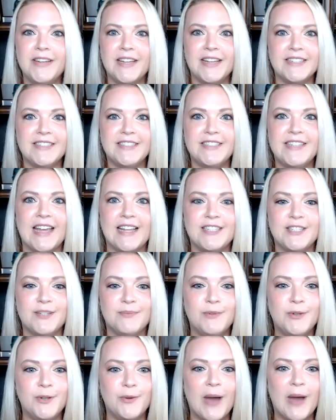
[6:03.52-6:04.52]
around
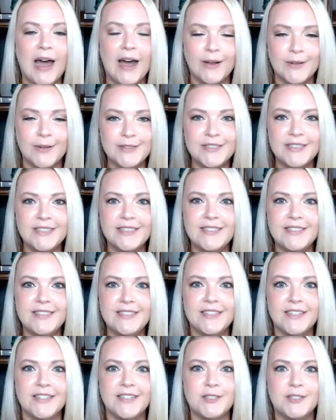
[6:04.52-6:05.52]
at some new
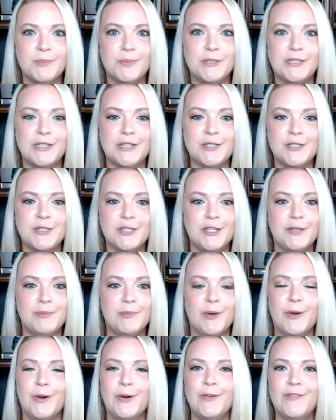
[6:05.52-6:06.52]
houses to potentially
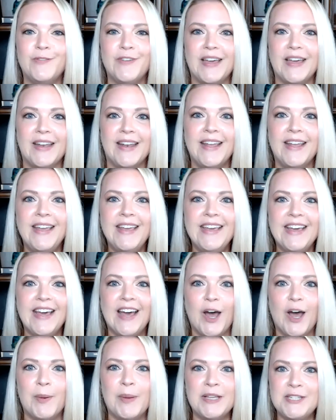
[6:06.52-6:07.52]
move, and
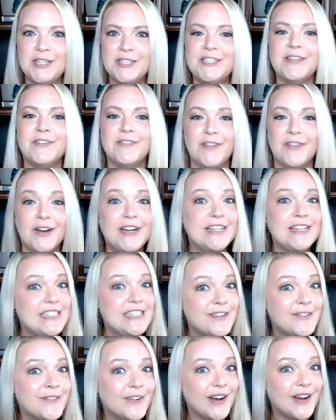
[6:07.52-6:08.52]
it's just a very
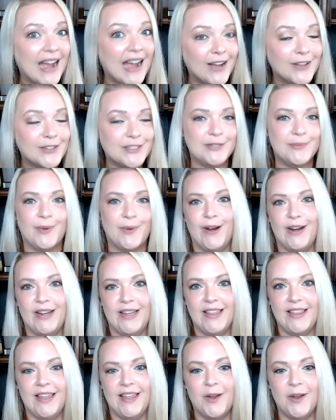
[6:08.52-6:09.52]
different housing
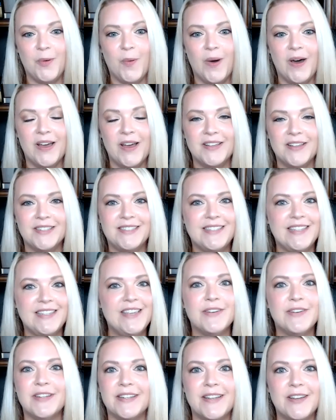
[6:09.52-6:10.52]
market than it was
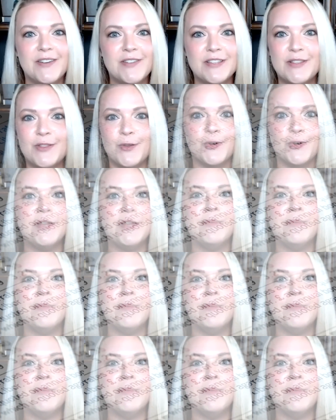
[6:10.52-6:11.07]
even 3